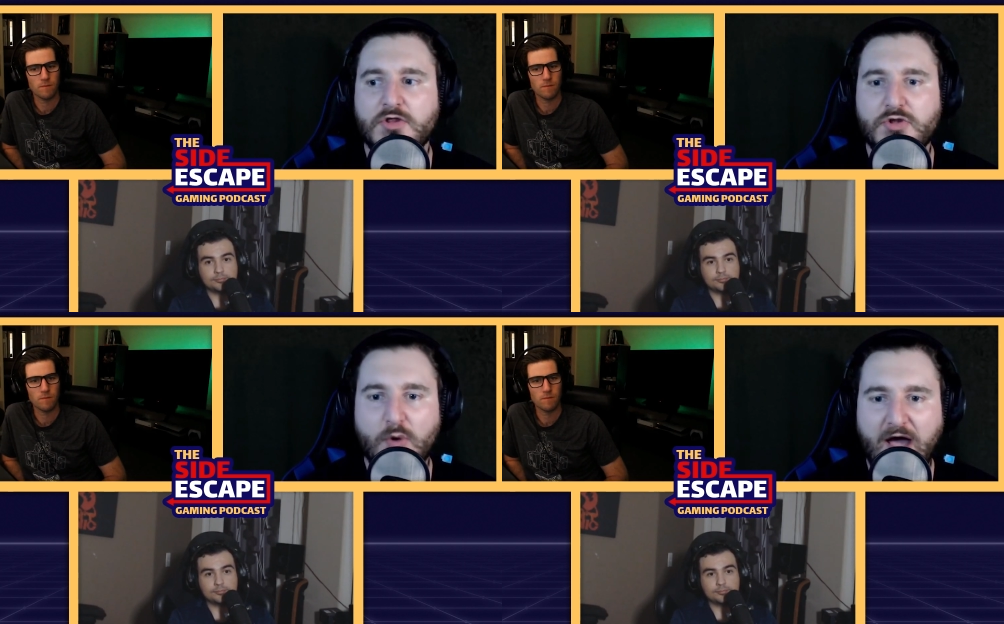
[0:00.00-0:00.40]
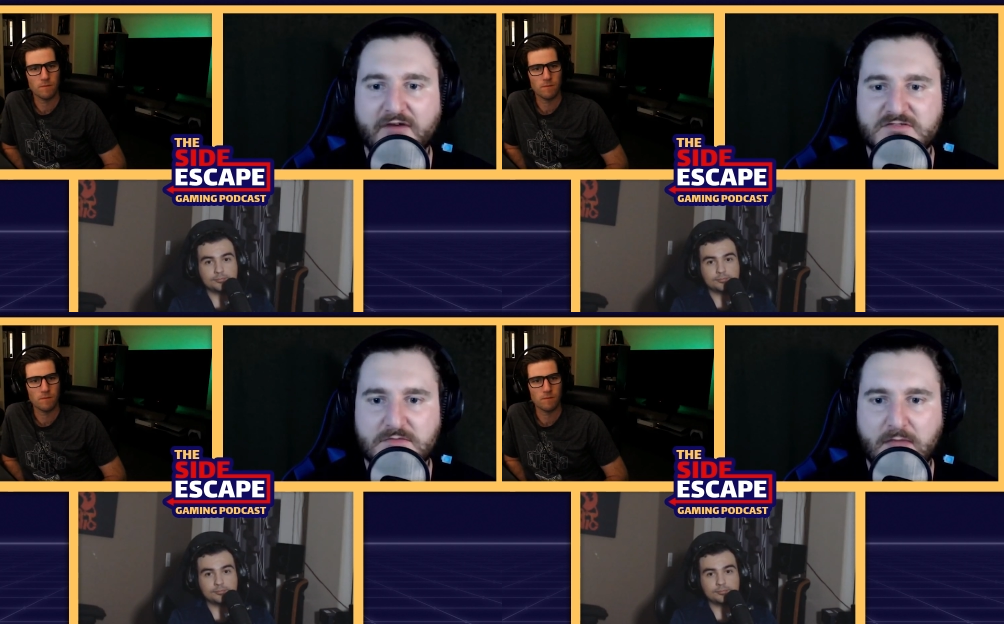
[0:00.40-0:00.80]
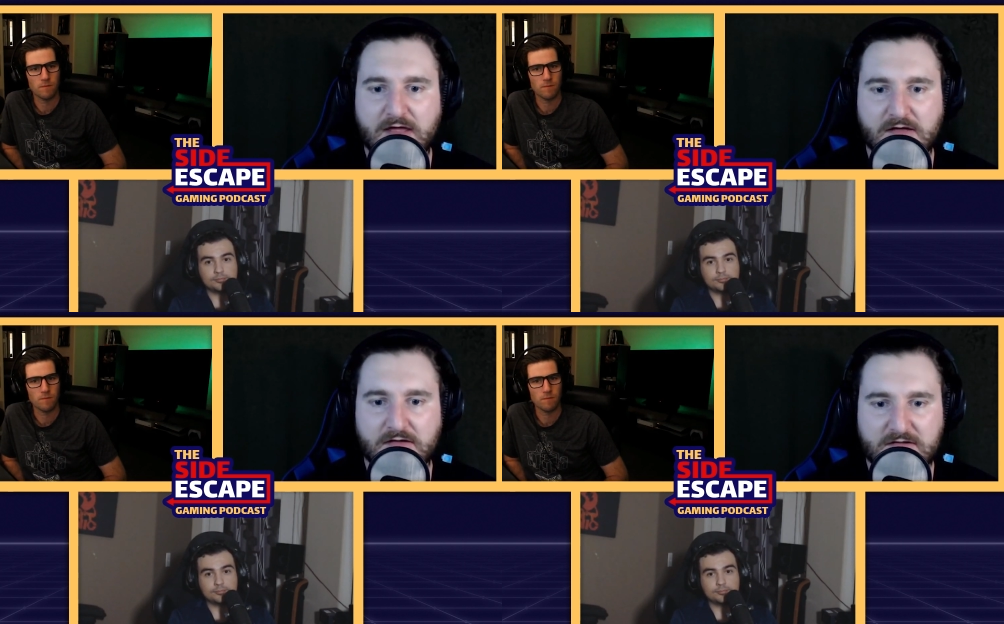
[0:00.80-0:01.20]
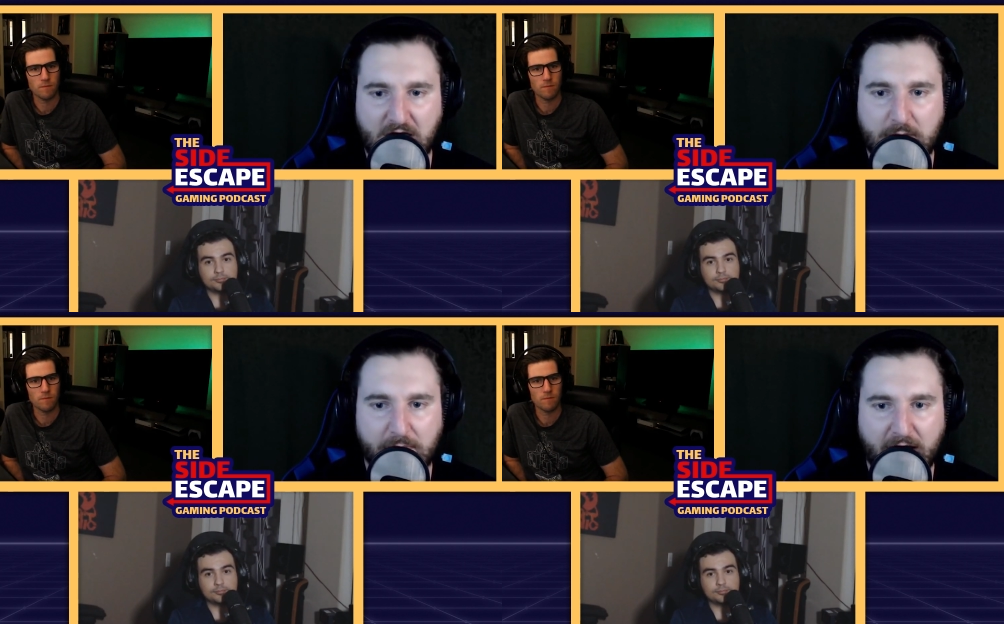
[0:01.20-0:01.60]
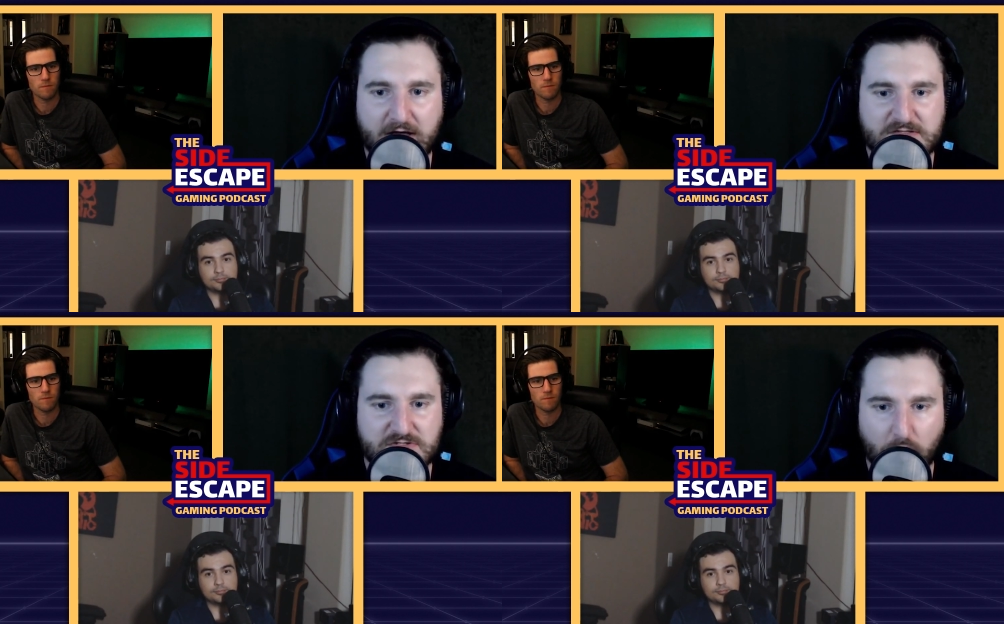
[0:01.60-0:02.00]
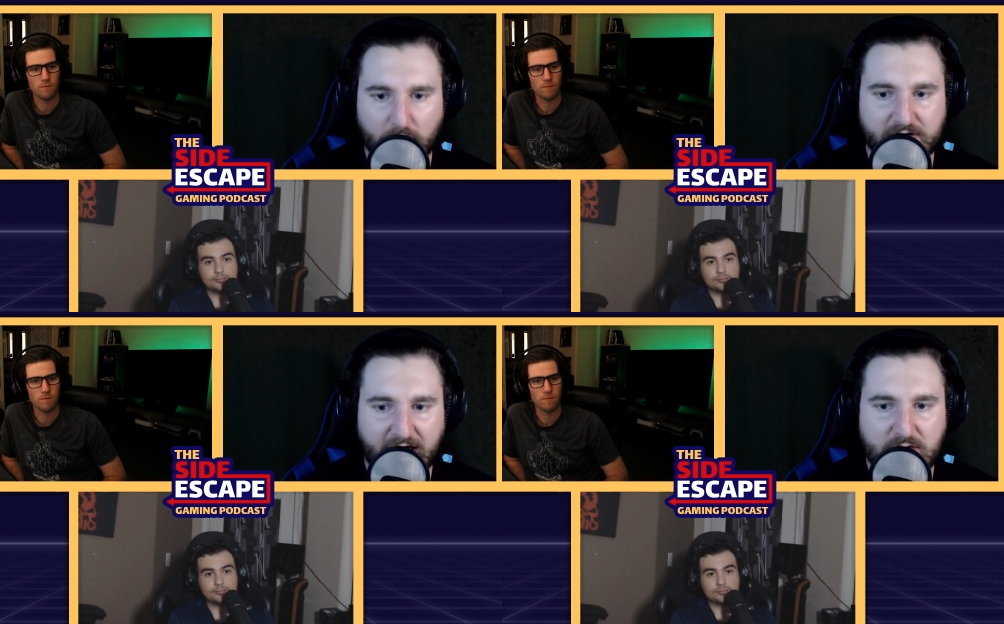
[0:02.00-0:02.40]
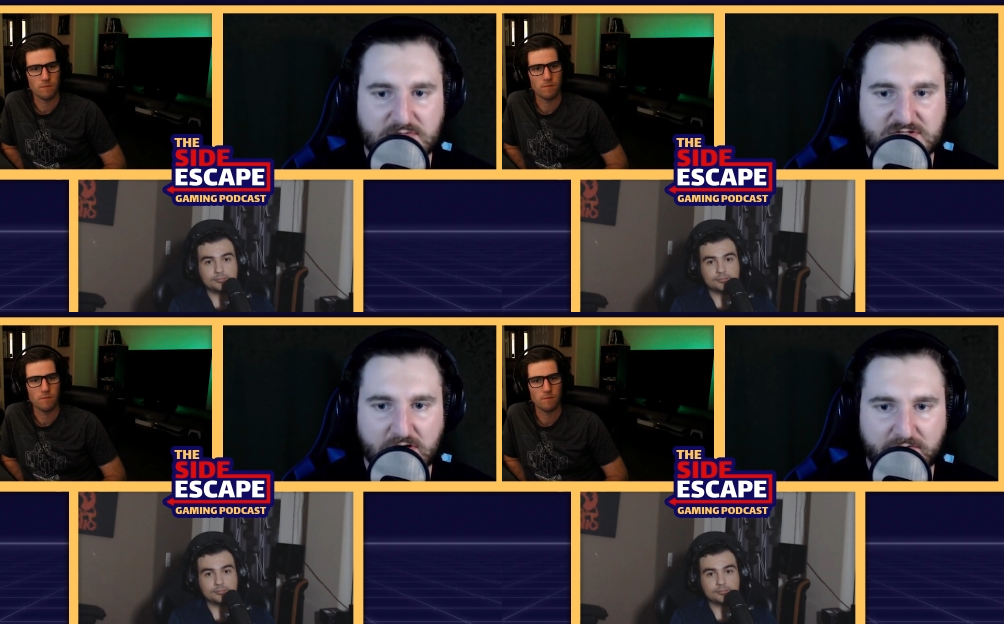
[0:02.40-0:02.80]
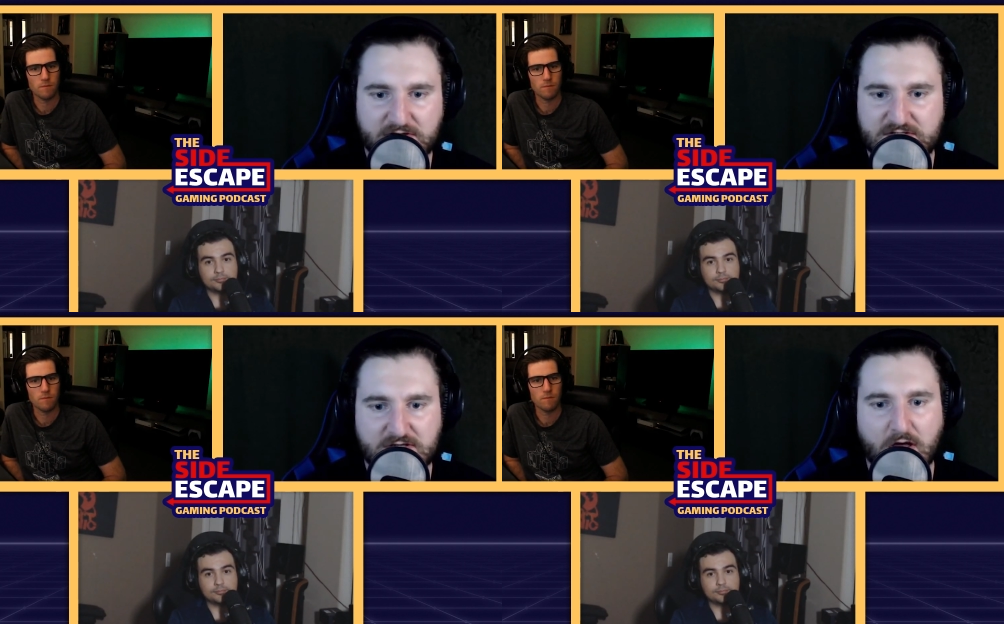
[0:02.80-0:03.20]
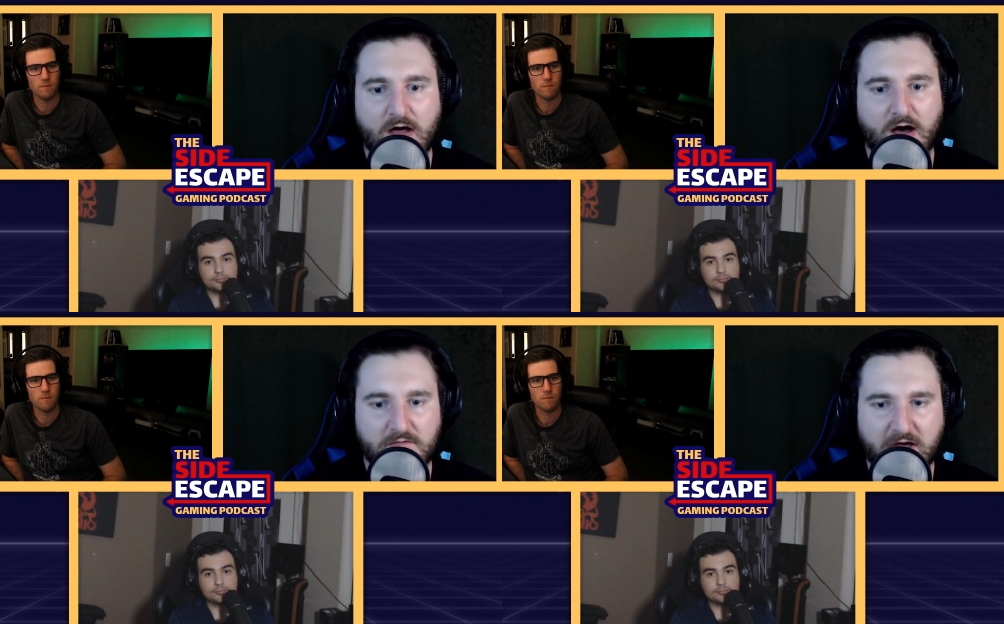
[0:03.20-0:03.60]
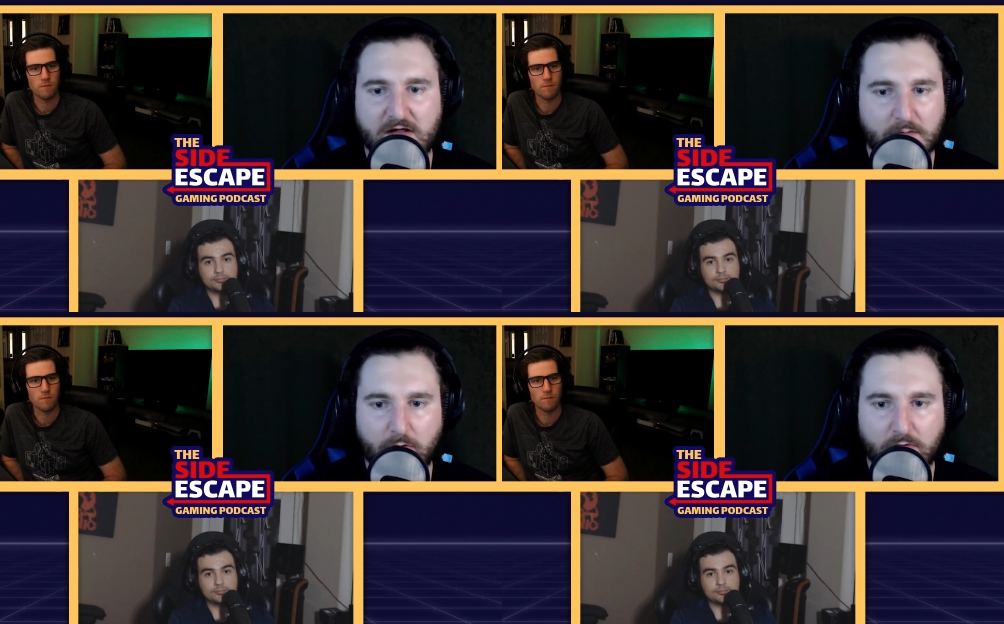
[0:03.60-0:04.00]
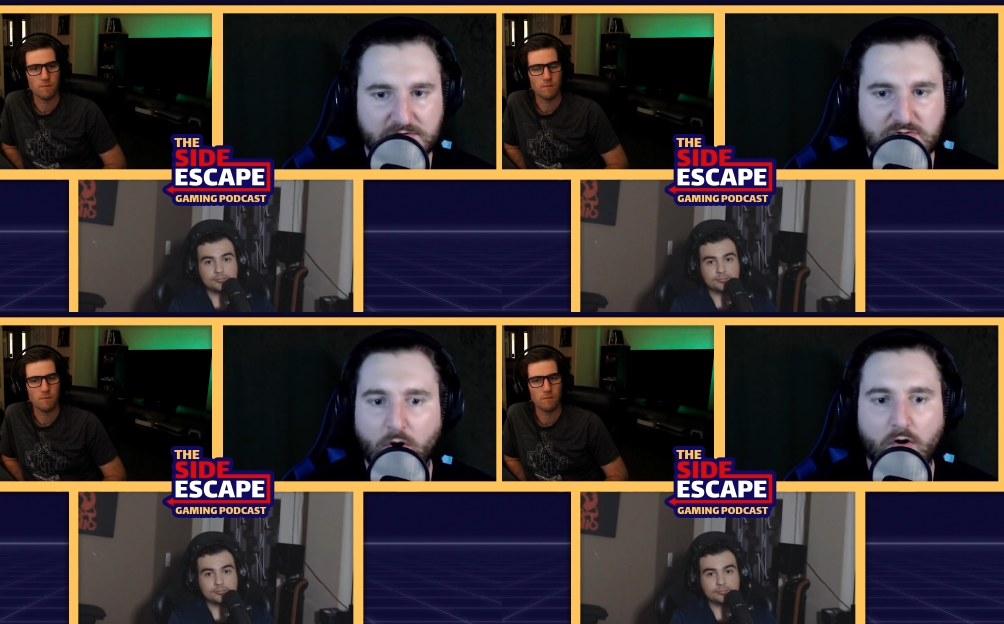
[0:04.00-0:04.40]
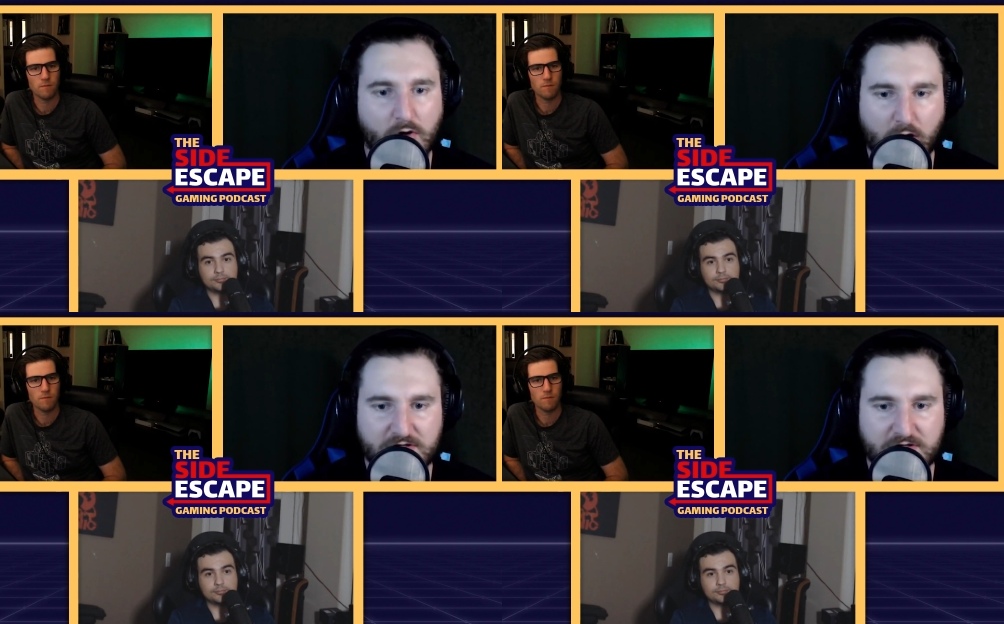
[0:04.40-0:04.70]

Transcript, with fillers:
Speaker 1: you have to make Game Pass your game service available to all